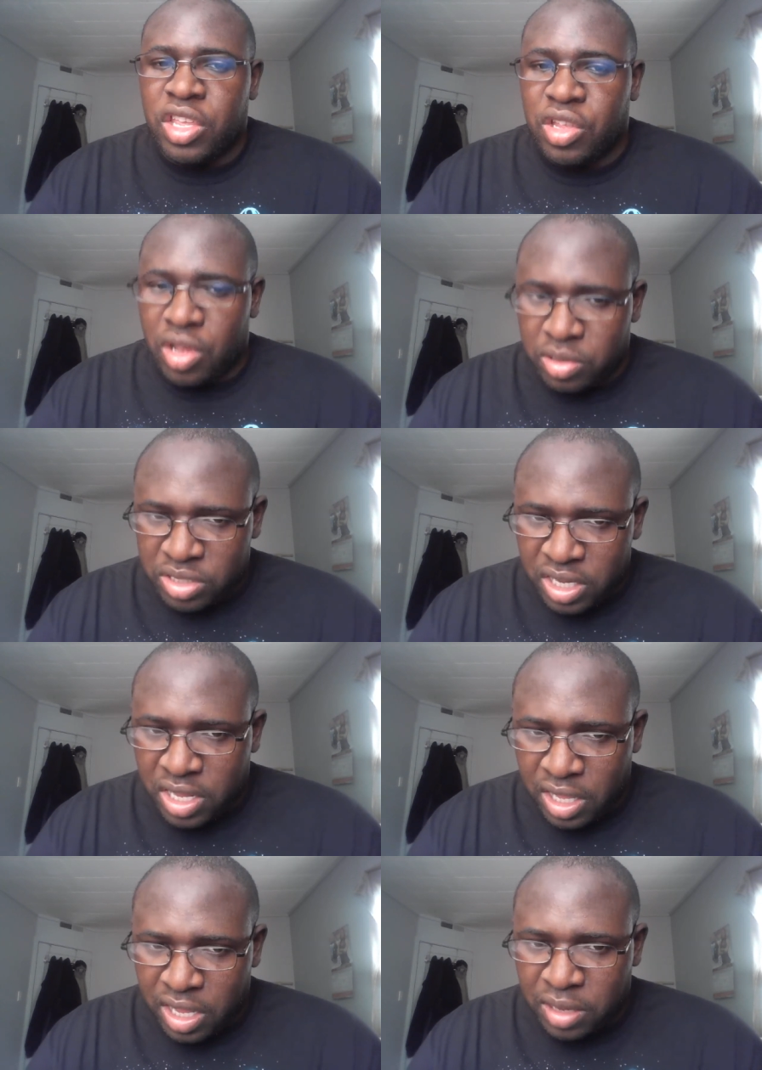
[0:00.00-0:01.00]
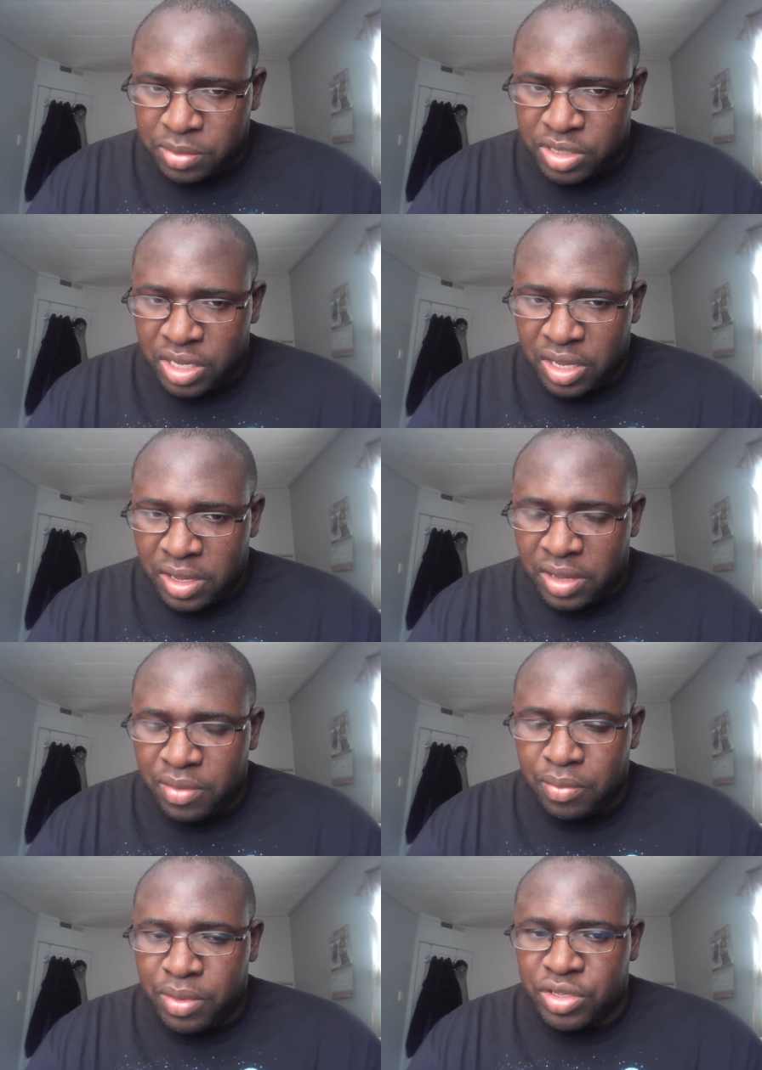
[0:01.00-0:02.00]
you don't see on AMC,
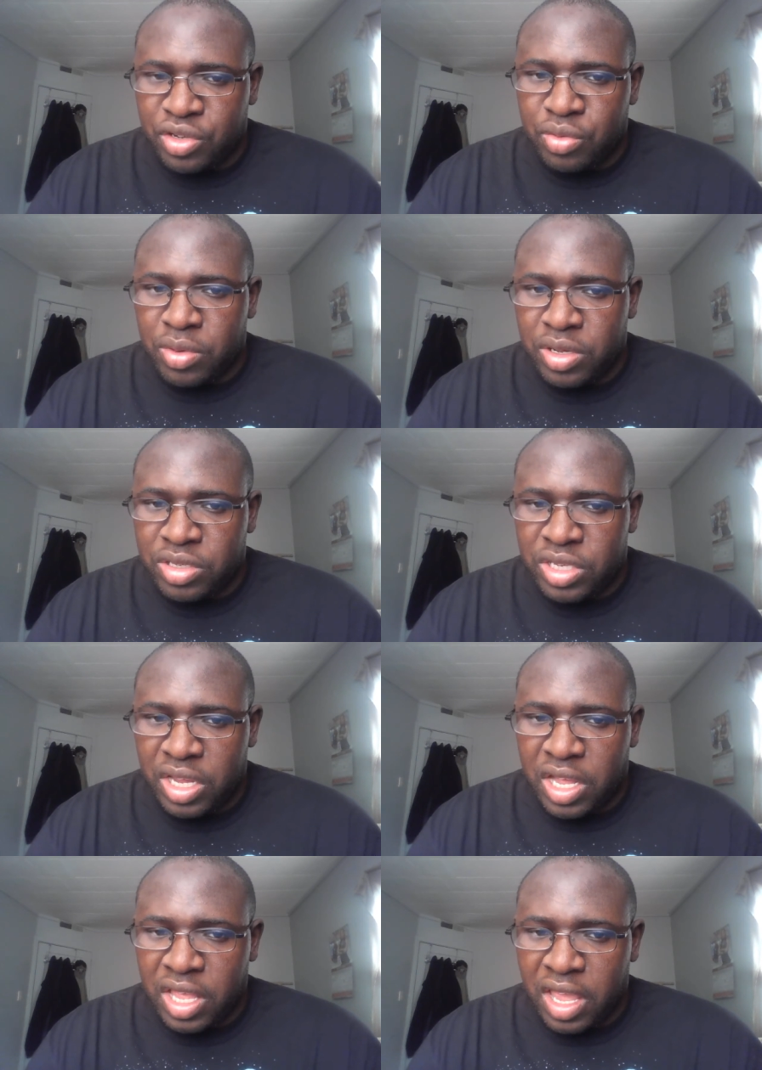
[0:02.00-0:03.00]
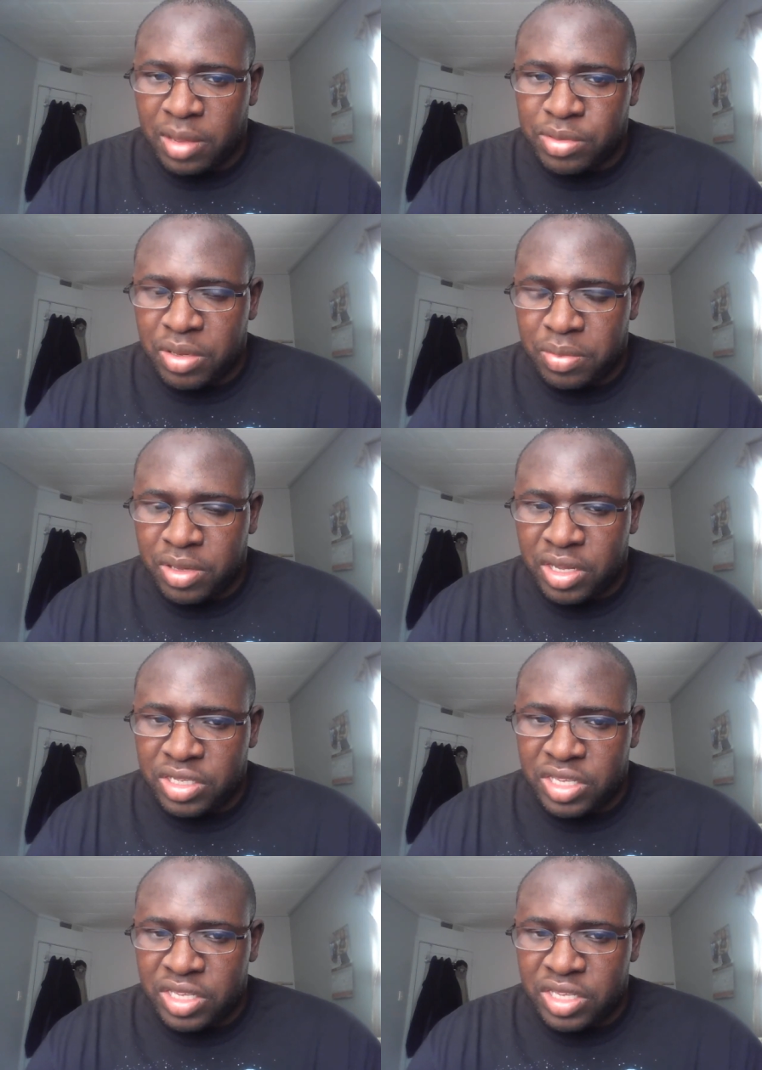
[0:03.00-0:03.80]
but you will see on AMC Plus,